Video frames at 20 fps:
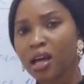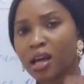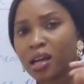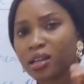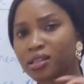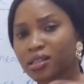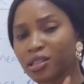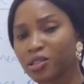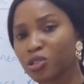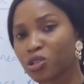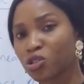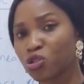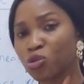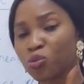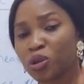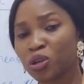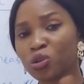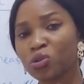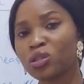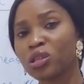The scissors you'll
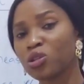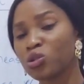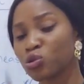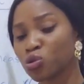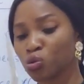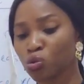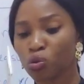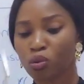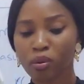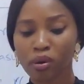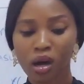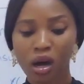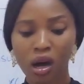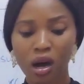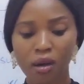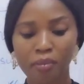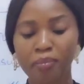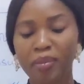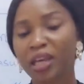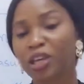be using to
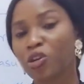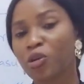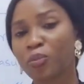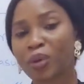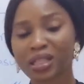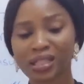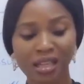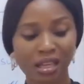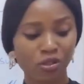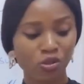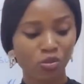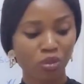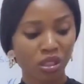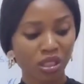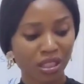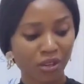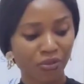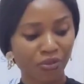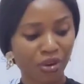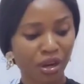make your patterns will be
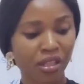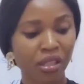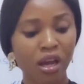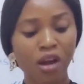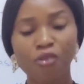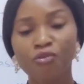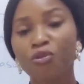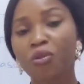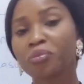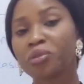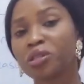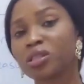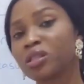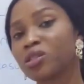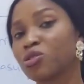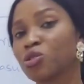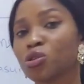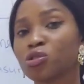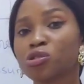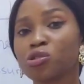different from the
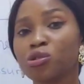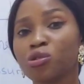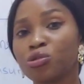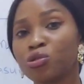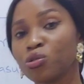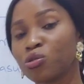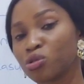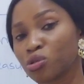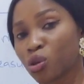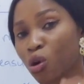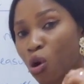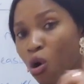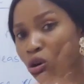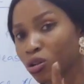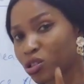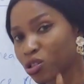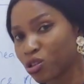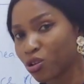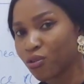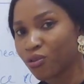scissors you use to
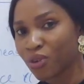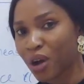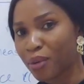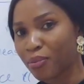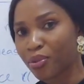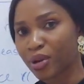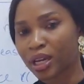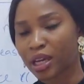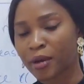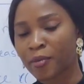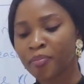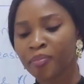cut your fabric.